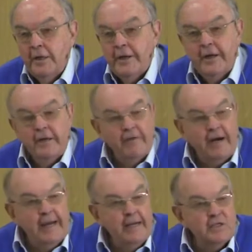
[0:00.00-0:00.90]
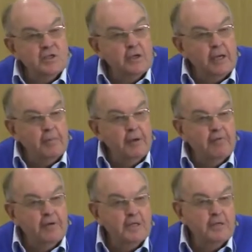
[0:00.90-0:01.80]
You know, if I had stood up
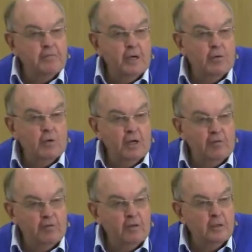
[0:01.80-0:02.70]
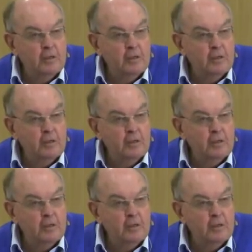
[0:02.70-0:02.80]
in front of my wife